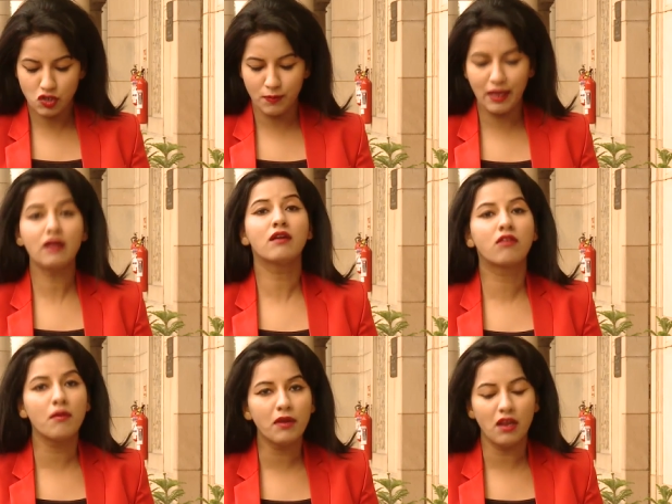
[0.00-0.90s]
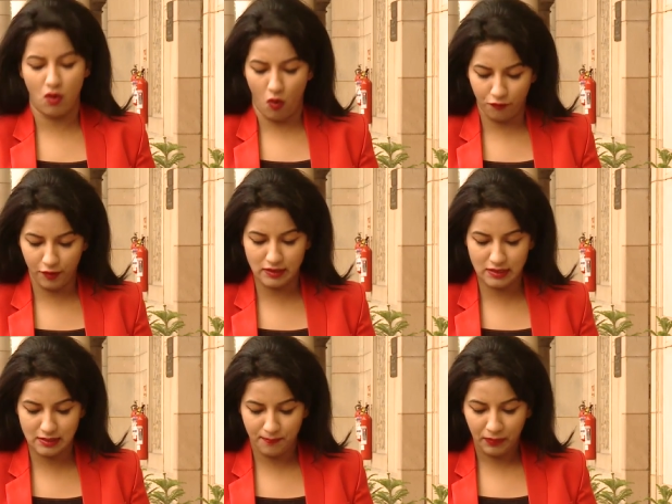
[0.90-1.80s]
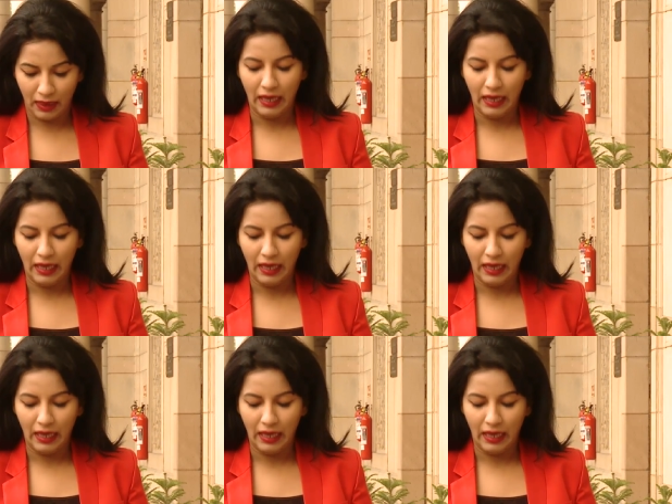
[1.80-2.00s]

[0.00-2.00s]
to be a criminal offense.